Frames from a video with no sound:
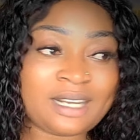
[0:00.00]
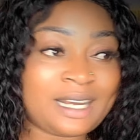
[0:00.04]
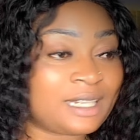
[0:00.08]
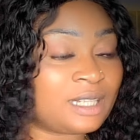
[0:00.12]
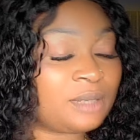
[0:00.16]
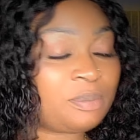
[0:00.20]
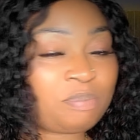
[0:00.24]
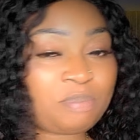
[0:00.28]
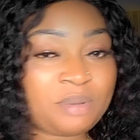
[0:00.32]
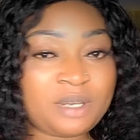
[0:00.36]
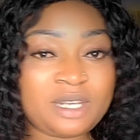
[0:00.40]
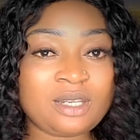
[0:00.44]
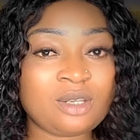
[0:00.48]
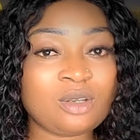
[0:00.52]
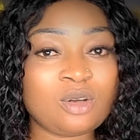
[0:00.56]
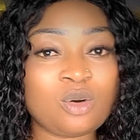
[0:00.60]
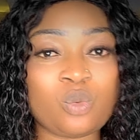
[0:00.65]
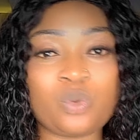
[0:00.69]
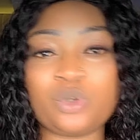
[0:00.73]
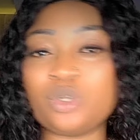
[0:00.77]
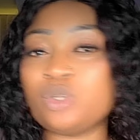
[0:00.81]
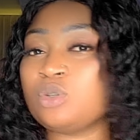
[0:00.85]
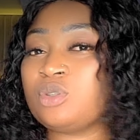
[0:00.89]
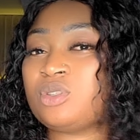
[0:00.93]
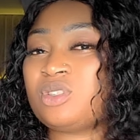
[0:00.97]
Like the
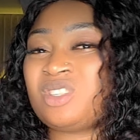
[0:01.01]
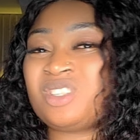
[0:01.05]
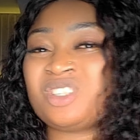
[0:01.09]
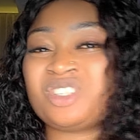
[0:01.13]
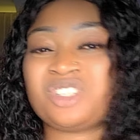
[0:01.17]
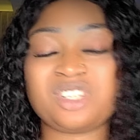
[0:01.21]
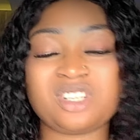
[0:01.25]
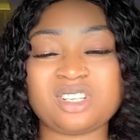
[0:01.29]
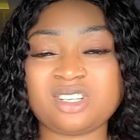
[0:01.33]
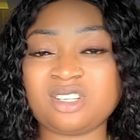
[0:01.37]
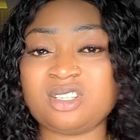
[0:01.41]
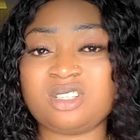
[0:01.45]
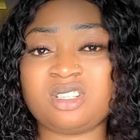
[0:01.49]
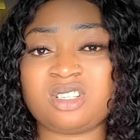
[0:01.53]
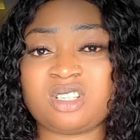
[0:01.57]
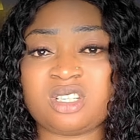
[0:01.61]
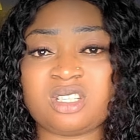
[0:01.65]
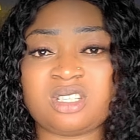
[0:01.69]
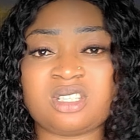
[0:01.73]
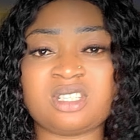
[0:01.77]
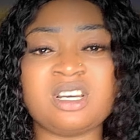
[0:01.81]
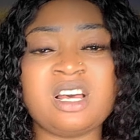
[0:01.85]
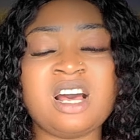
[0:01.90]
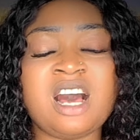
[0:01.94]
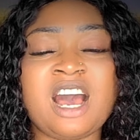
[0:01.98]
pillow, we don't change
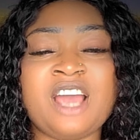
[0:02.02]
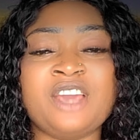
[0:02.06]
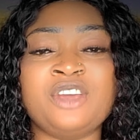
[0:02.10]
it.